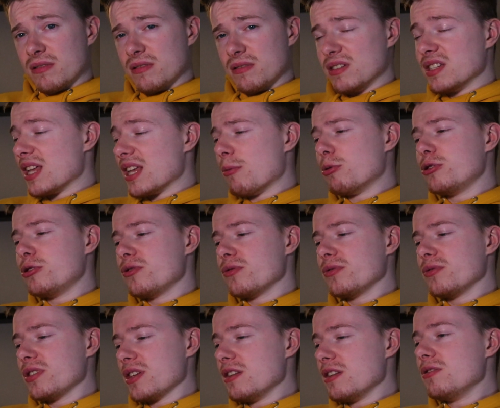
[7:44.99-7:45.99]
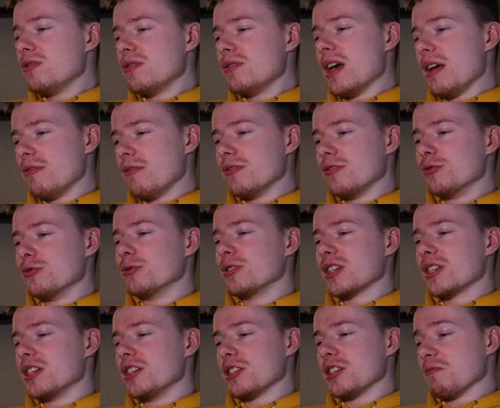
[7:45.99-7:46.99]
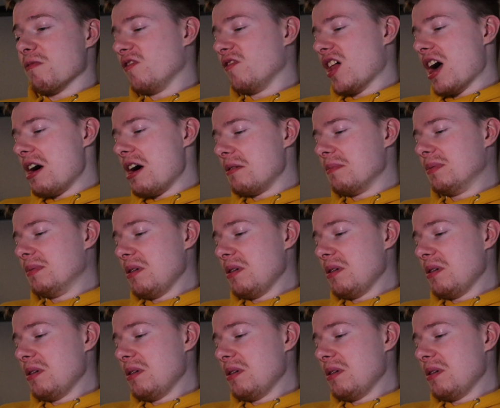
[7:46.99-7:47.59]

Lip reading: Is that what drones can do now? Drones can just fly up.